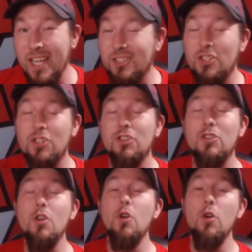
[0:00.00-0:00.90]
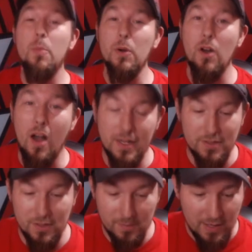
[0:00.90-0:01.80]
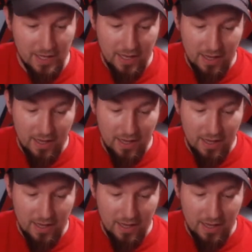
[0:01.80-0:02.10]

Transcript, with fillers: It's super awesome.